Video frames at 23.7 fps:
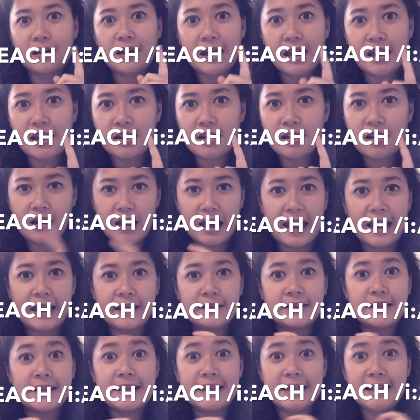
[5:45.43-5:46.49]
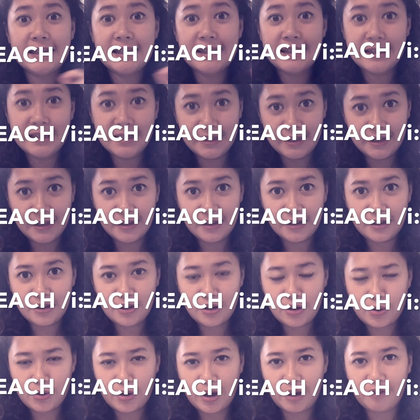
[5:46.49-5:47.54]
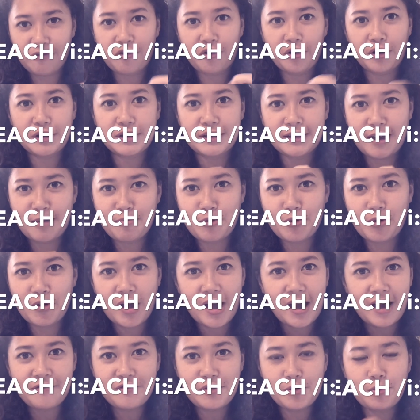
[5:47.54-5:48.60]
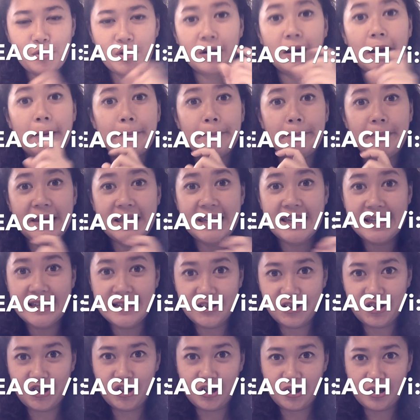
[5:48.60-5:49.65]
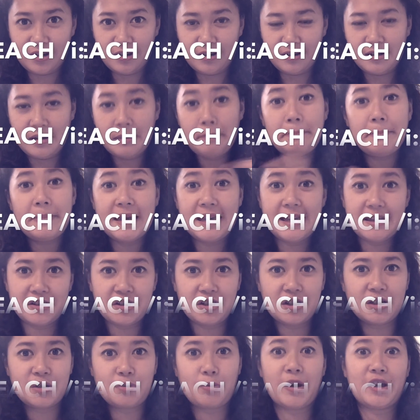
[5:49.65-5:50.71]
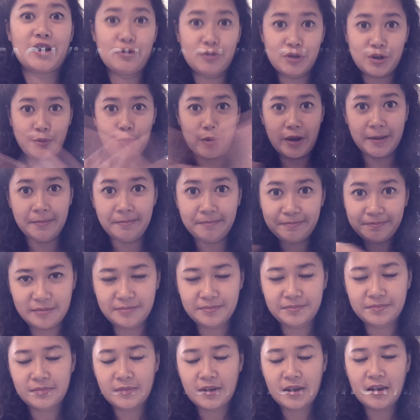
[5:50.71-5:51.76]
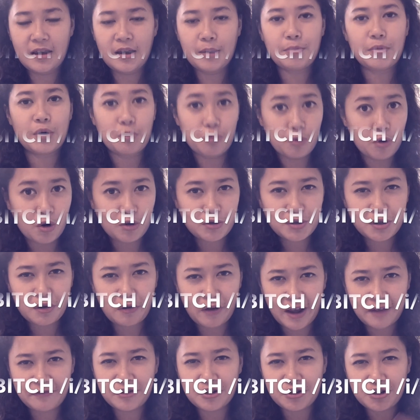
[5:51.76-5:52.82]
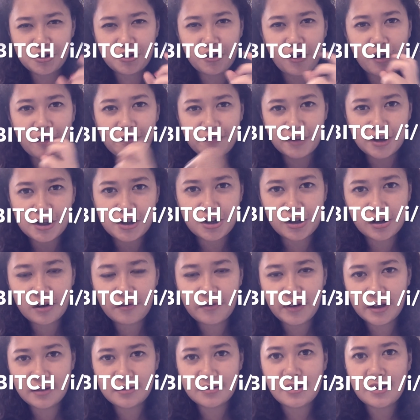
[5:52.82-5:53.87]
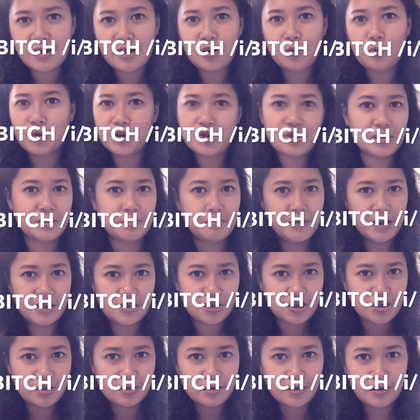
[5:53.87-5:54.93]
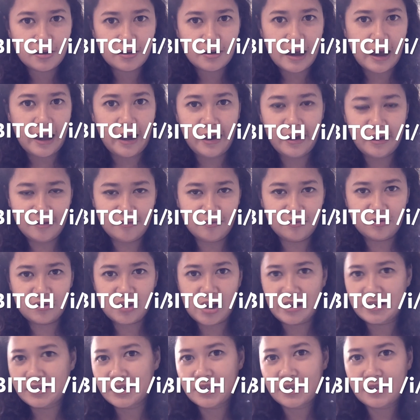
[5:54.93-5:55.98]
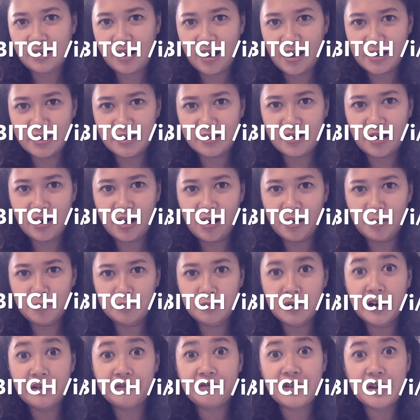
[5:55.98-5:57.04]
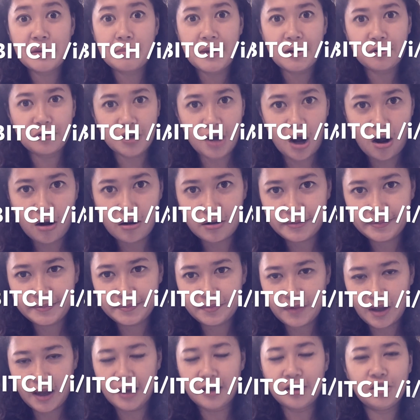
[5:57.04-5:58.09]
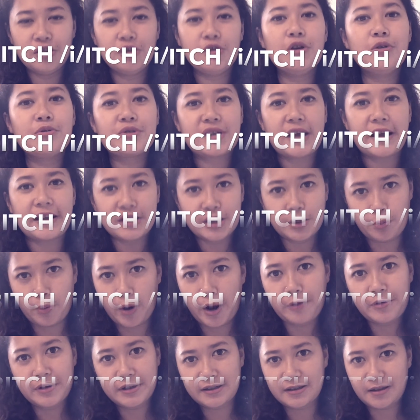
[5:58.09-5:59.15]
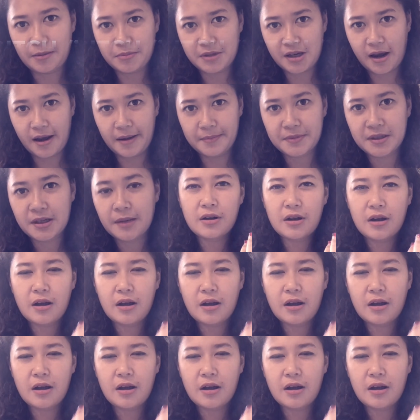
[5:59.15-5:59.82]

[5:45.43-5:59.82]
E and e. Okay, for example, we have the word beach. Beach is where you swim. But we also have the short version of it, which is bitch. And that is like a female dog, and you use that in swearing sometimes.